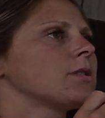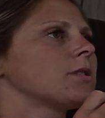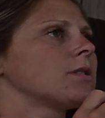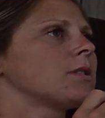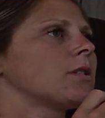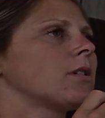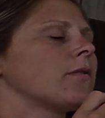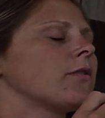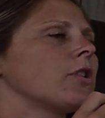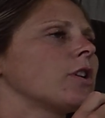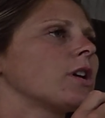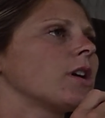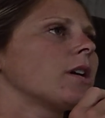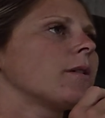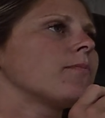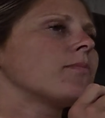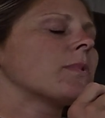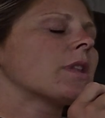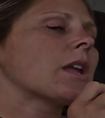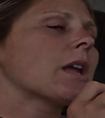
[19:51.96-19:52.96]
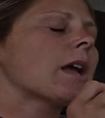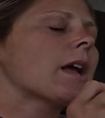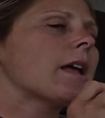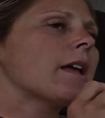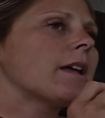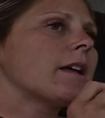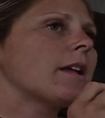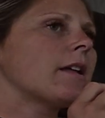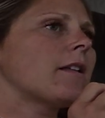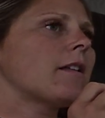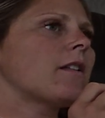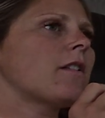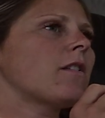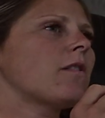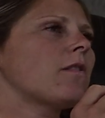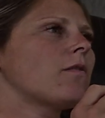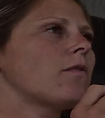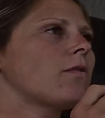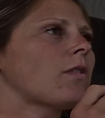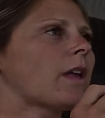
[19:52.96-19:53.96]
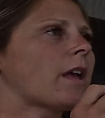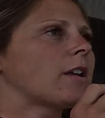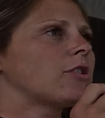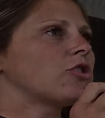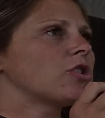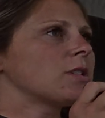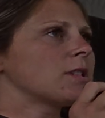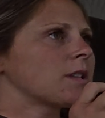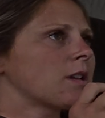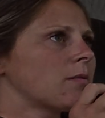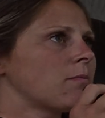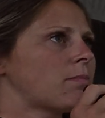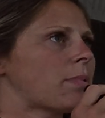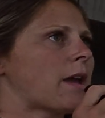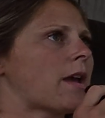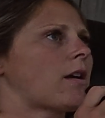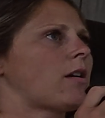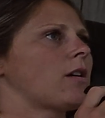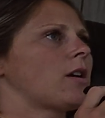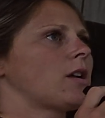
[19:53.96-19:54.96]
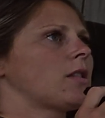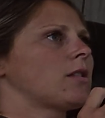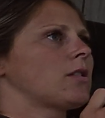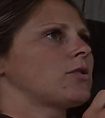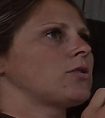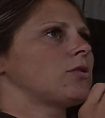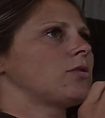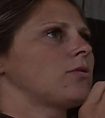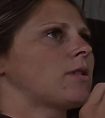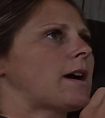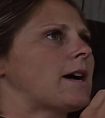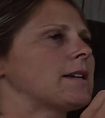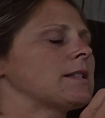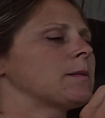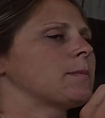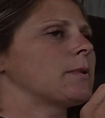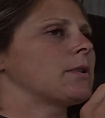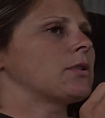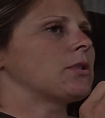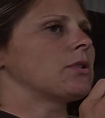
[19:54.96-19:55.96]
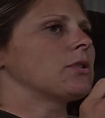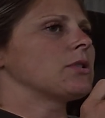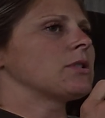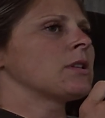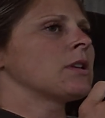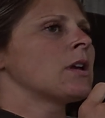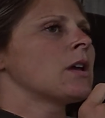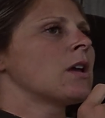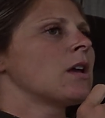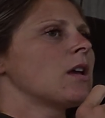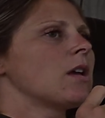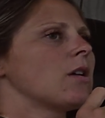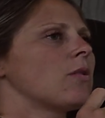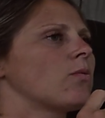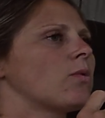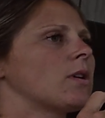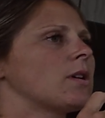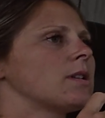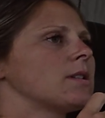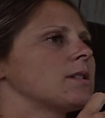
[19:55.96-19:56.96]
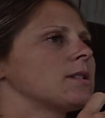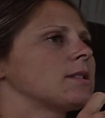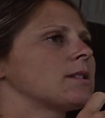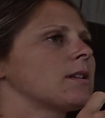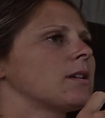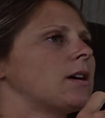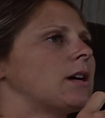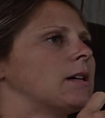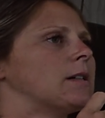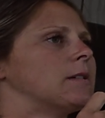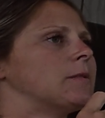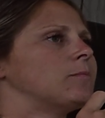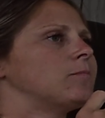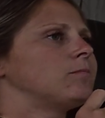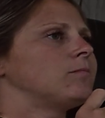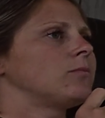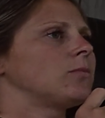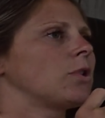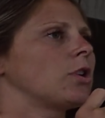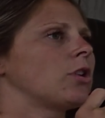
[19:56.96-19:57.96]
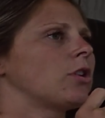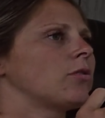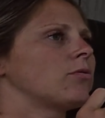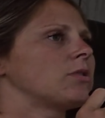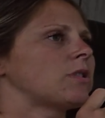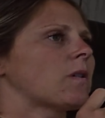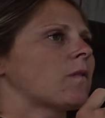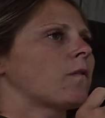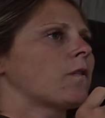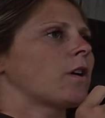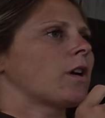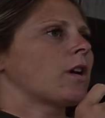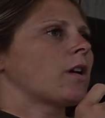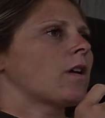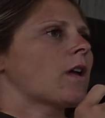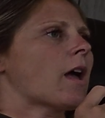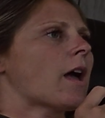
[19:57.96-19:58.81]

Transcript: delivery. It like just comparing the two hospitals was different.